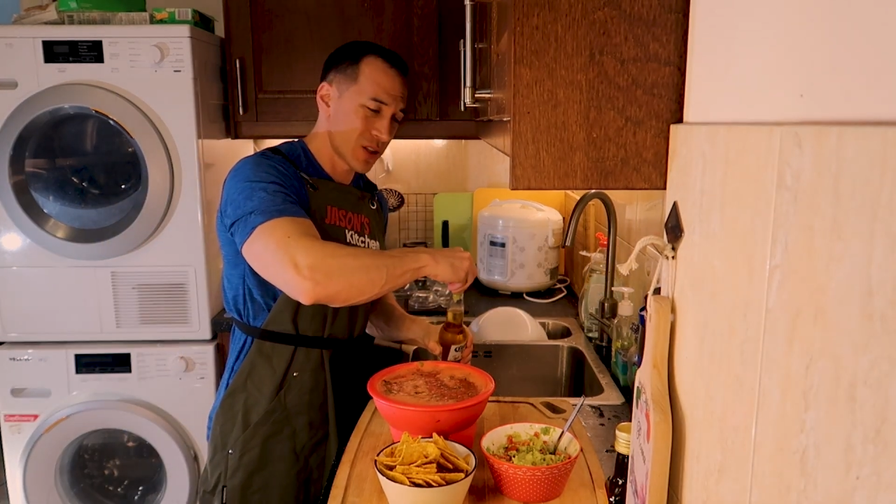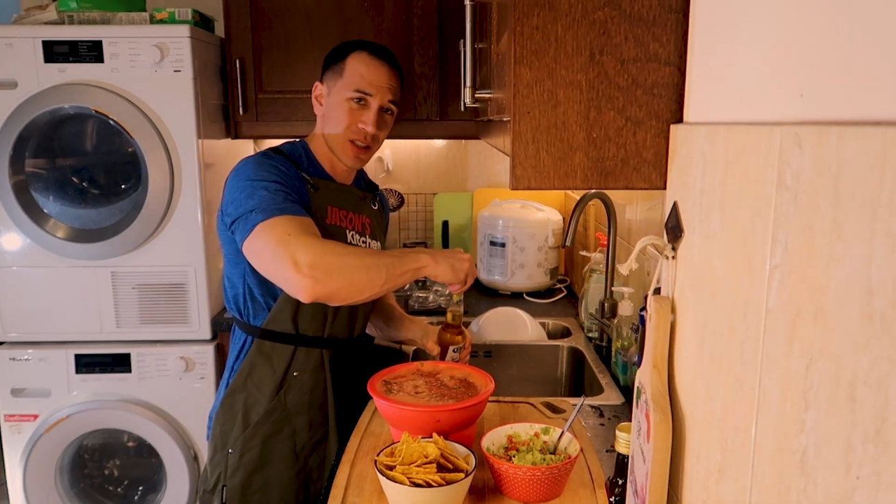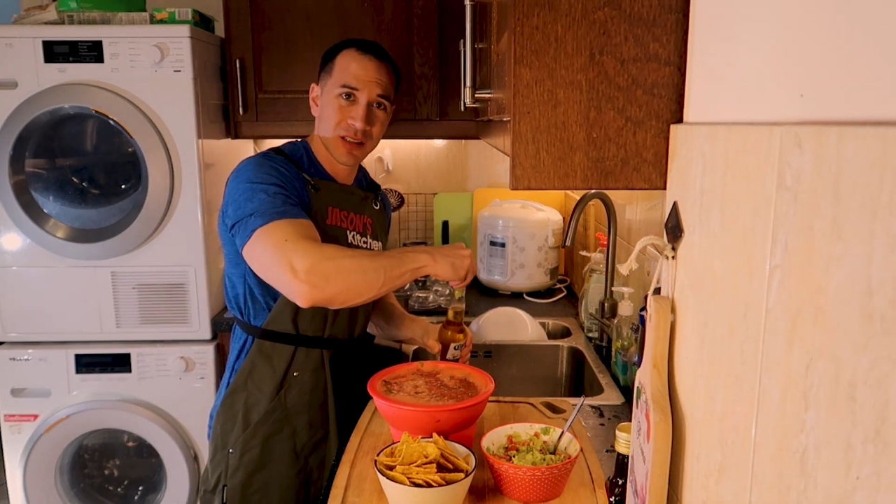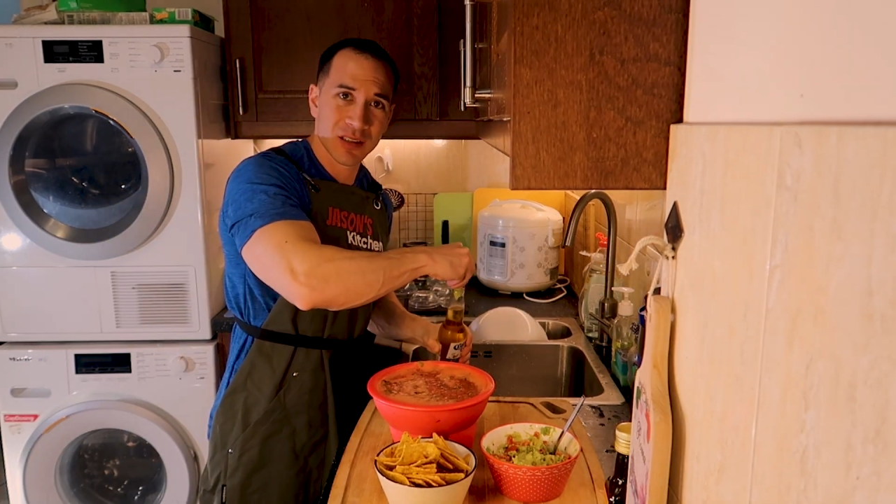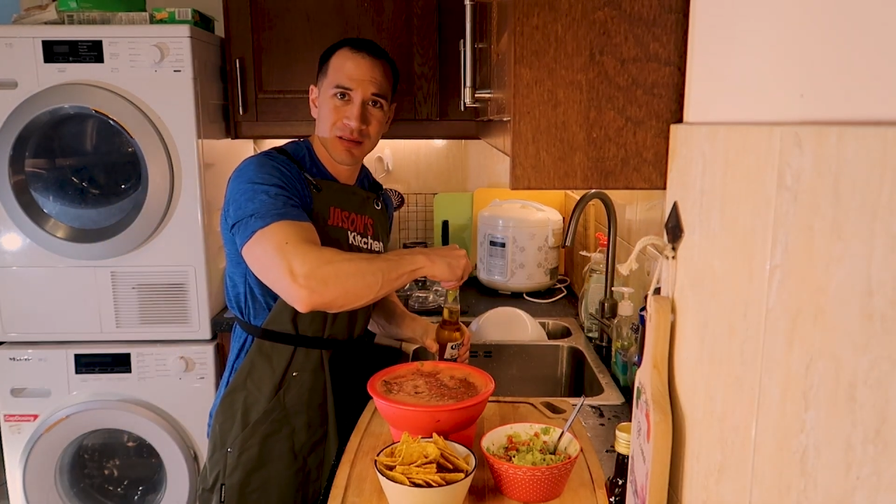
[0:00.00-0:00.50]

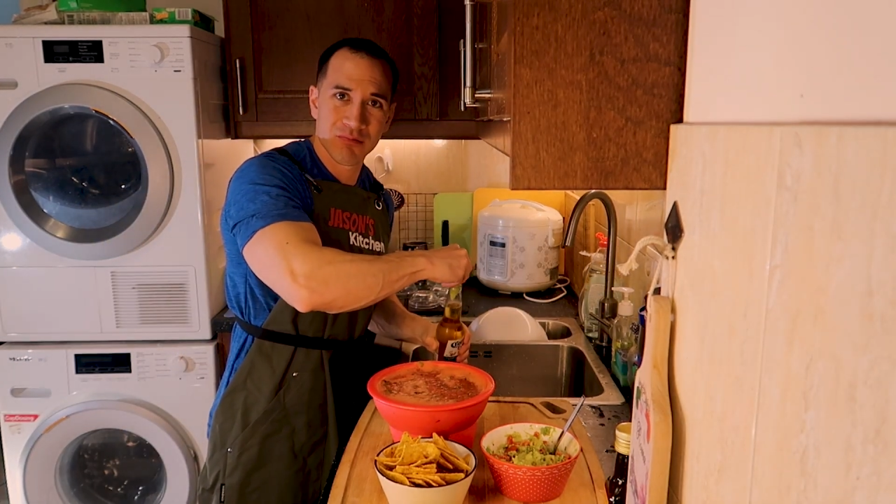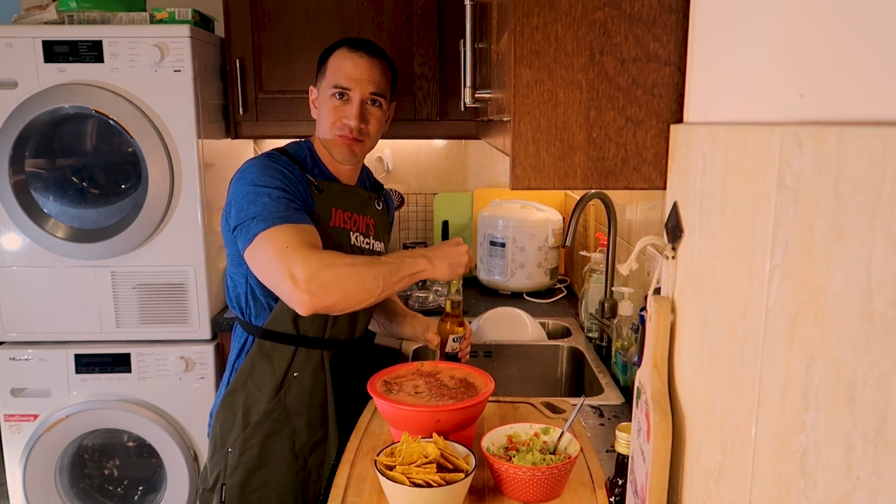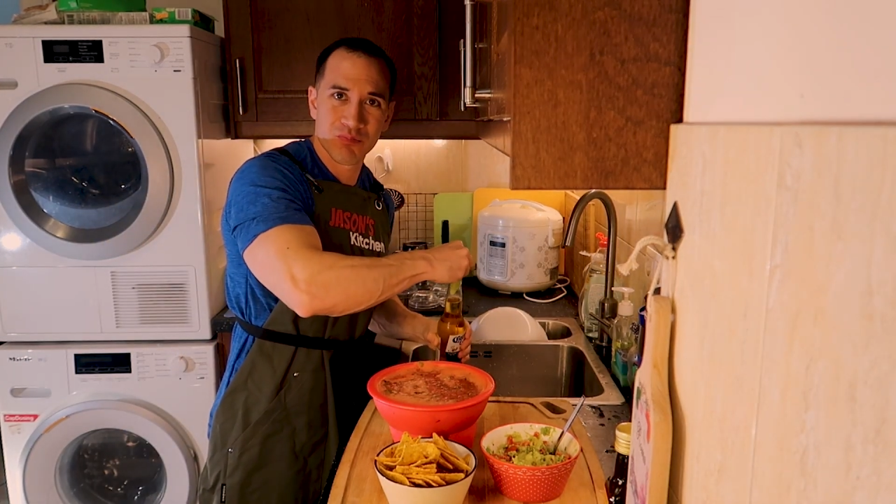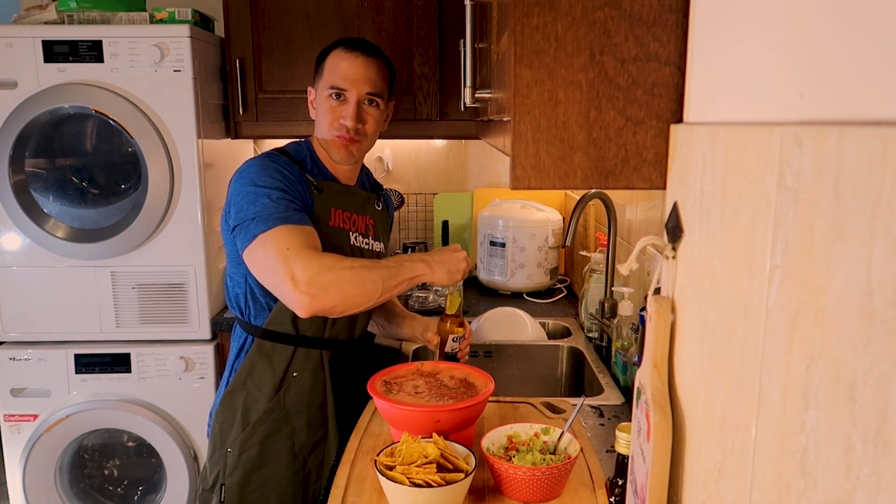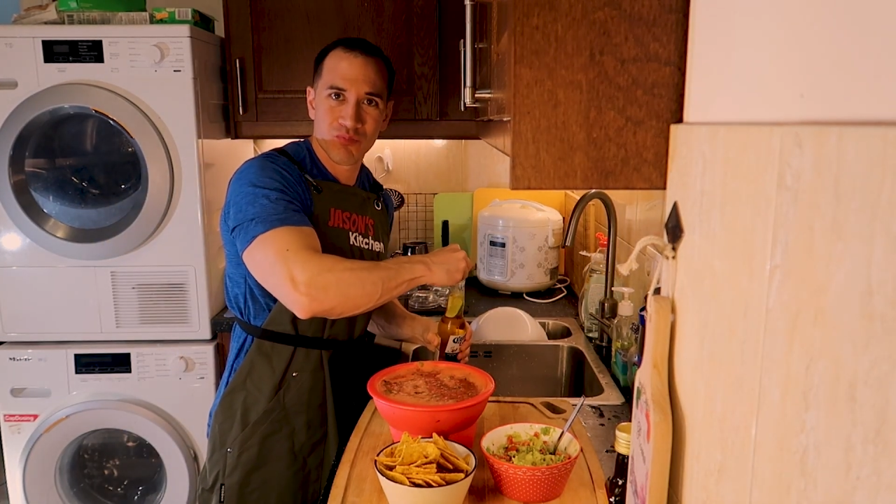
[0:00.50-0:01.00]
Just
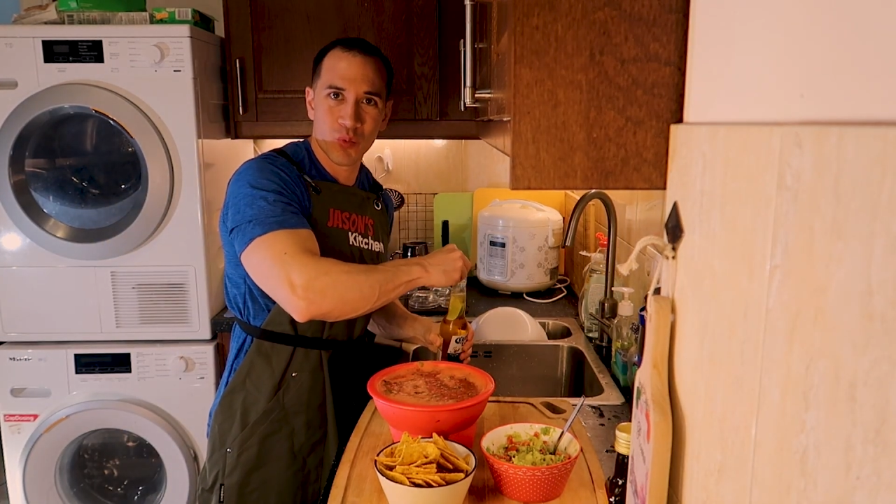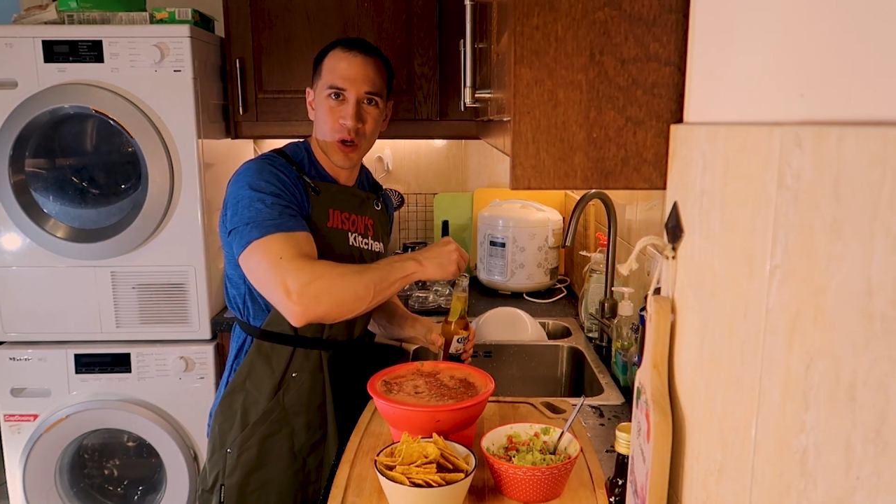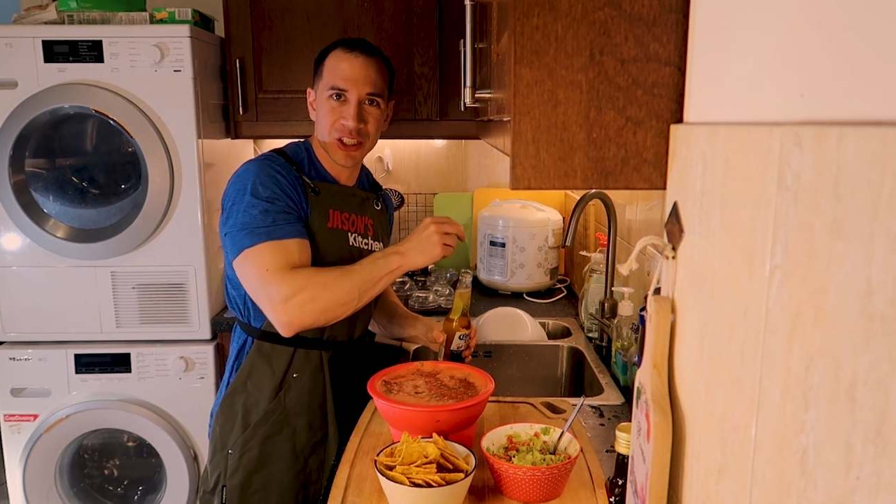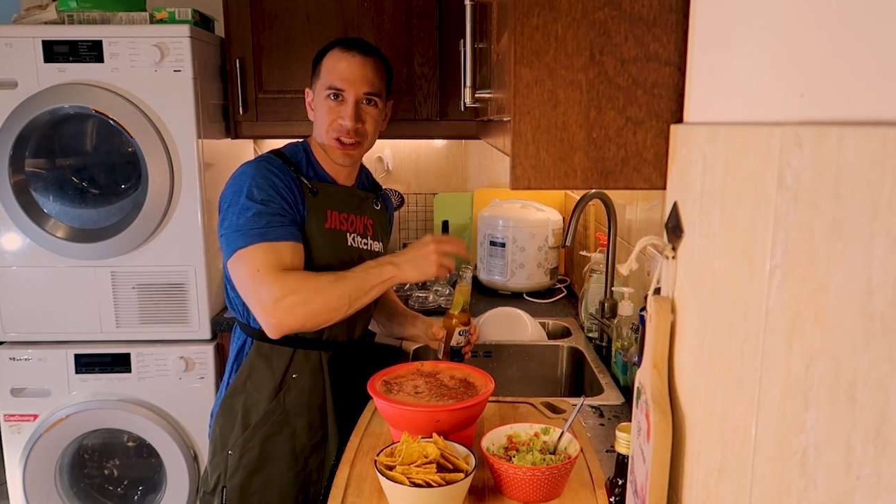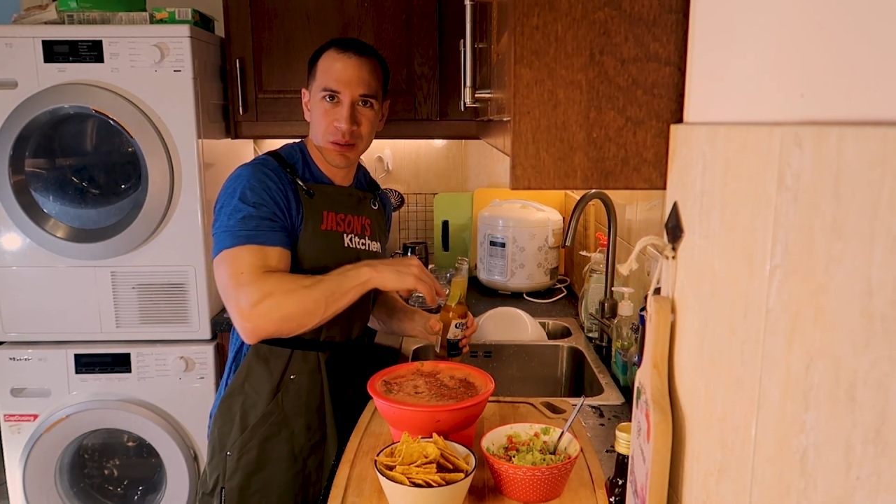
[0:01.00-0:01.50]

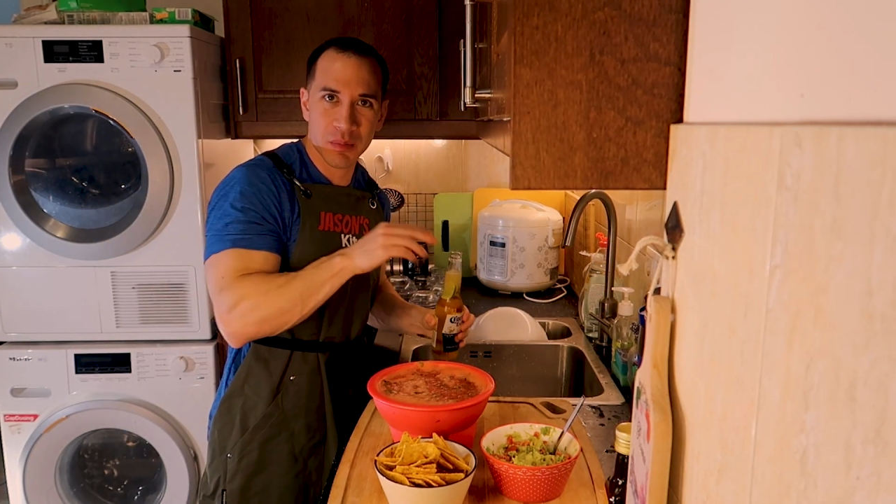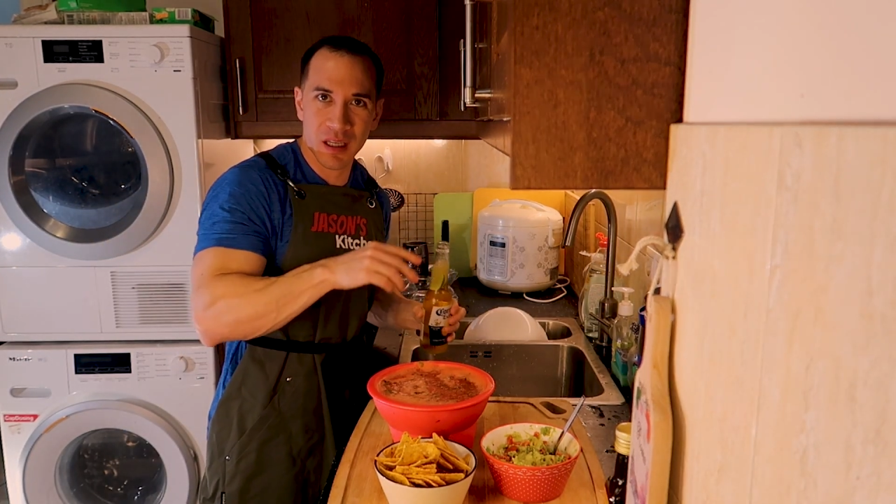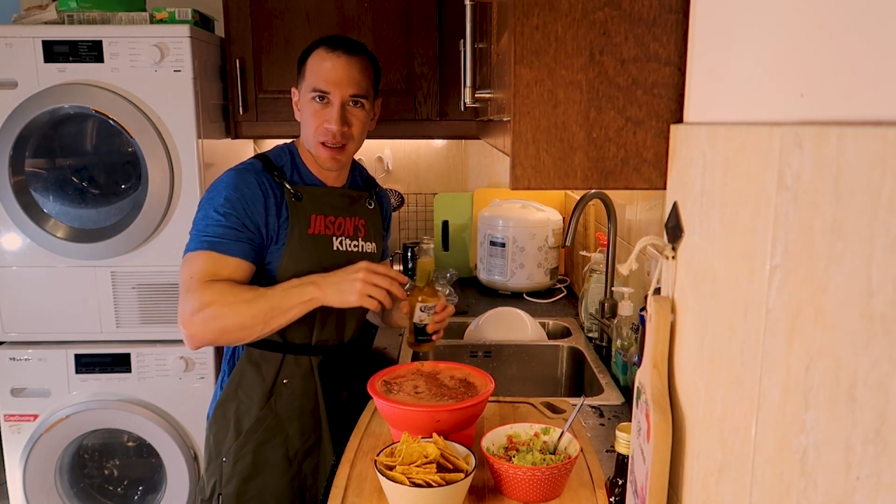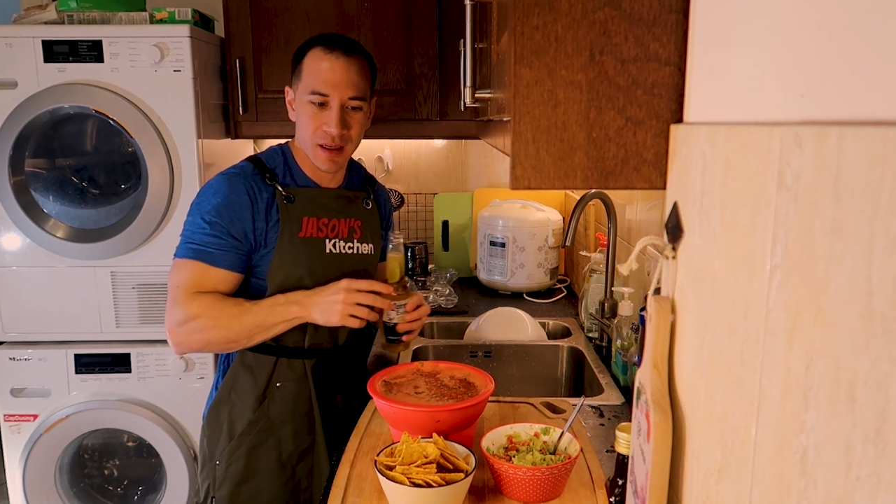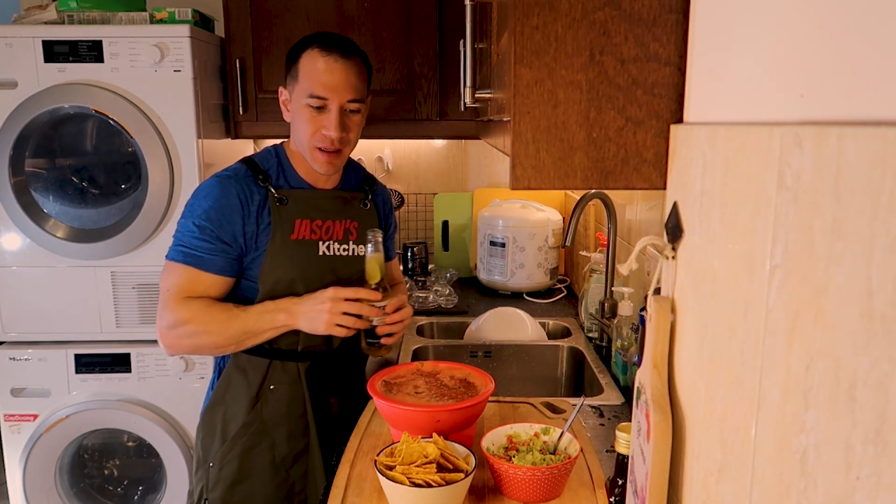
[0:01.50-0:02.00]
watching
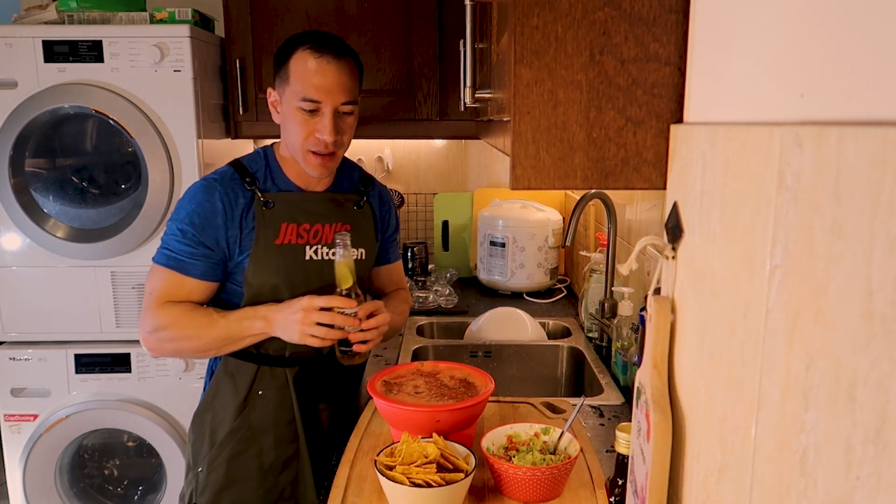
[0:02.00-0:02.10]
me